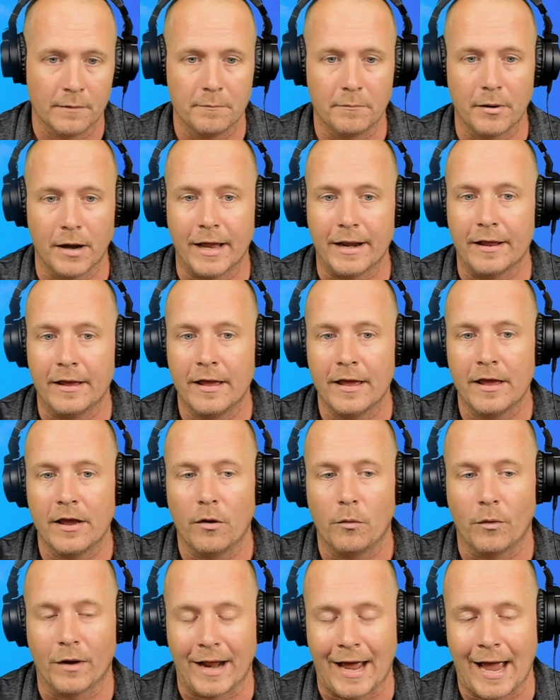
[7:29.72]
But
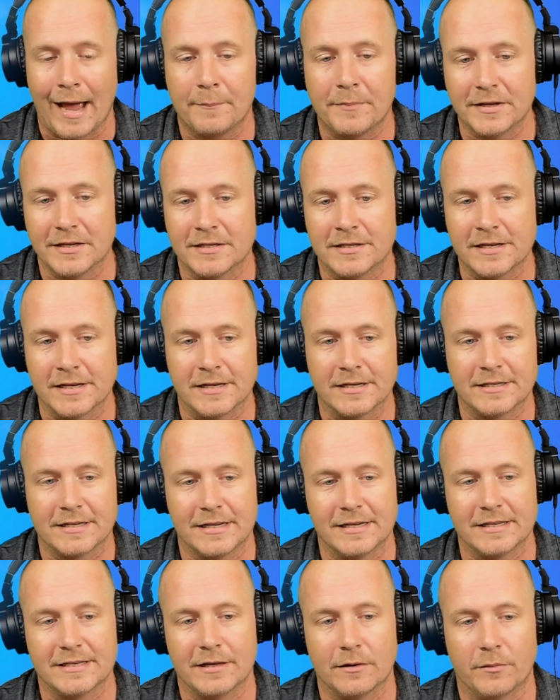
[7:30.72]
what happens is
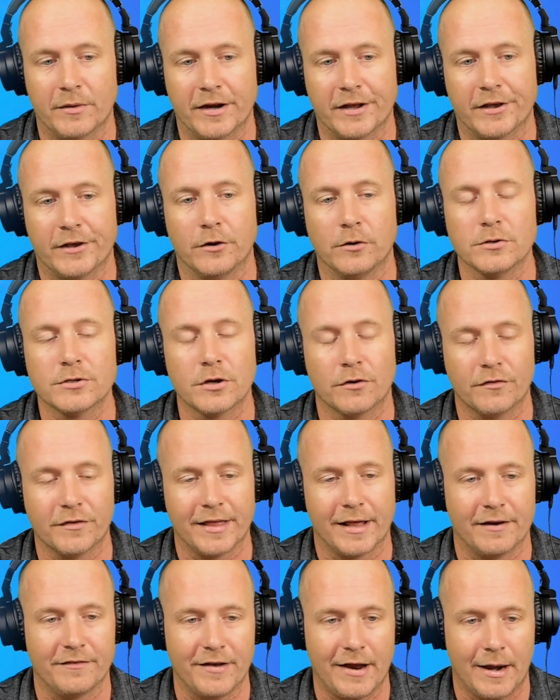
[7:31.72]
is that when it goes over
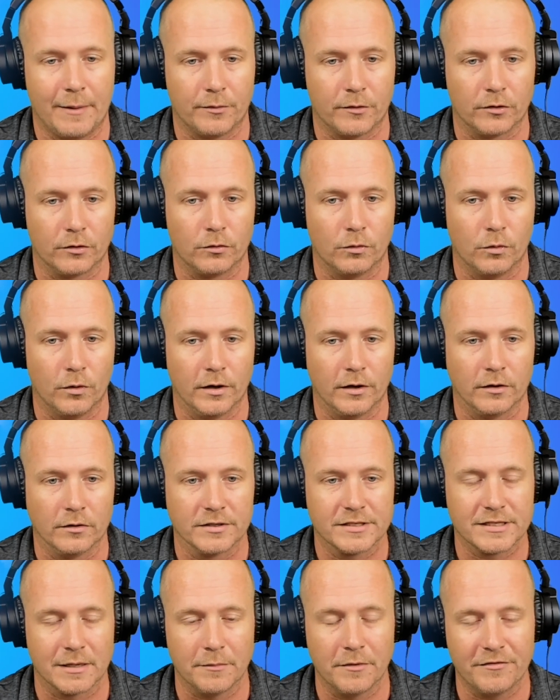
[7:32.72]
that evaporator coil,
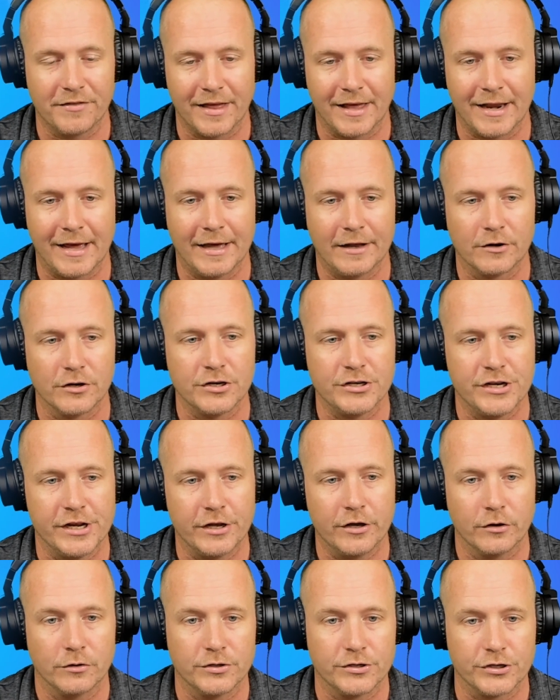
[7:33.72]
some of that energy
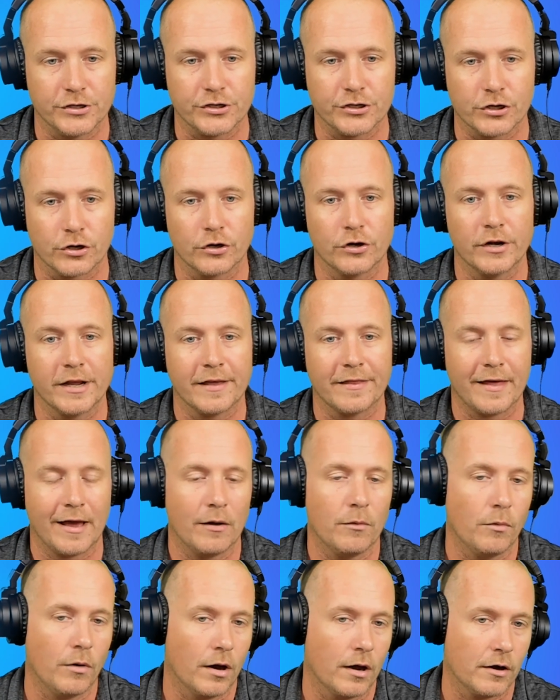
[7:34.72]
goes to churning
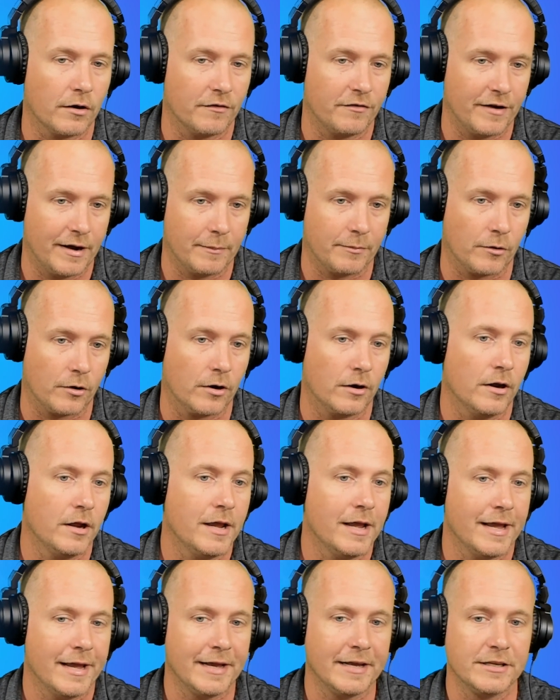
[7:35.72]
that water vapor
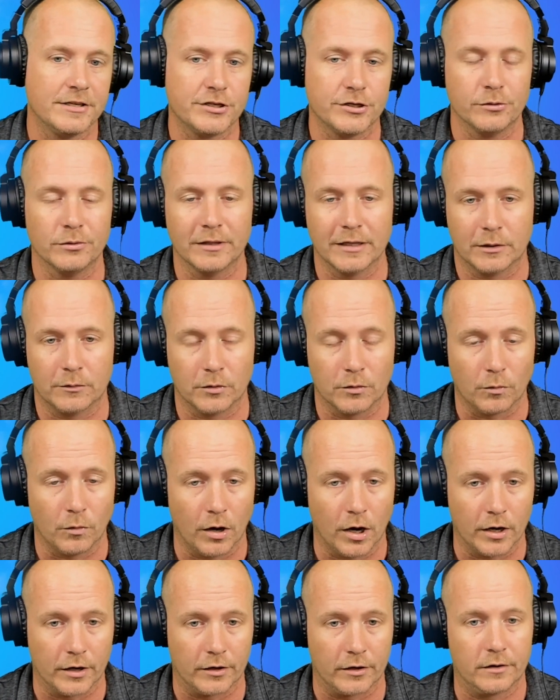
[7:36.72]
into liquid
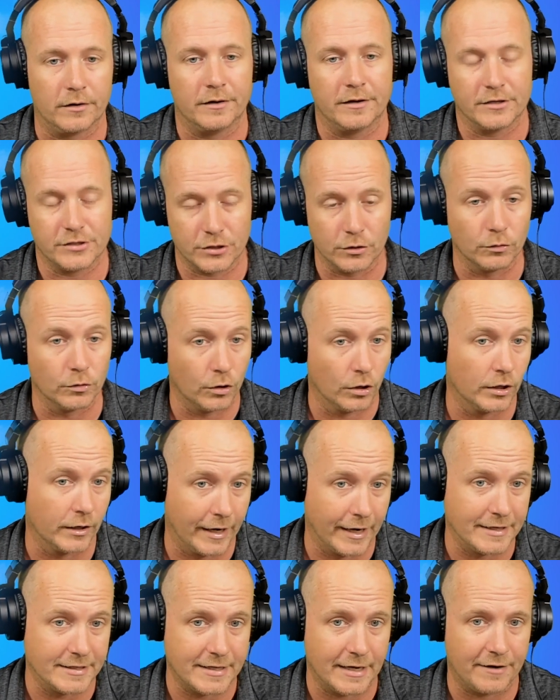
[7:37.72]
water so long
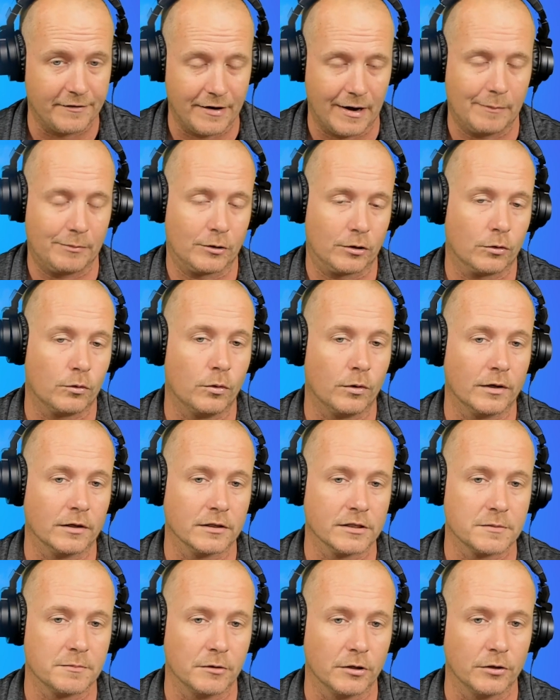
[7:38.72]
as that evaporator coil
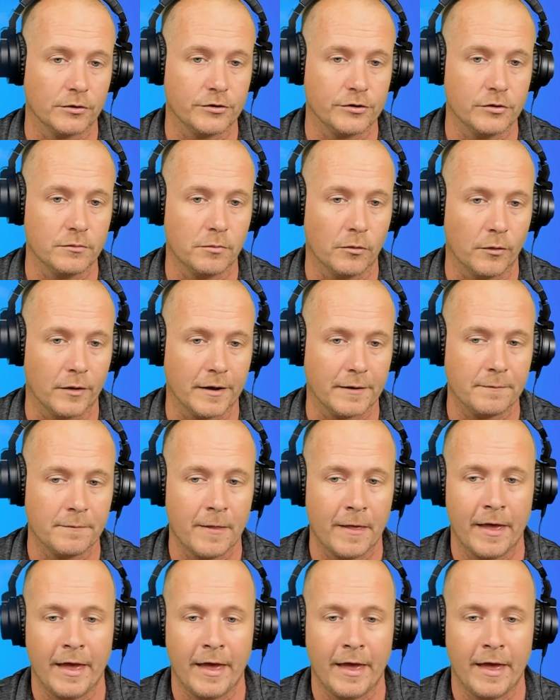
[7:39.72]
is below dew point.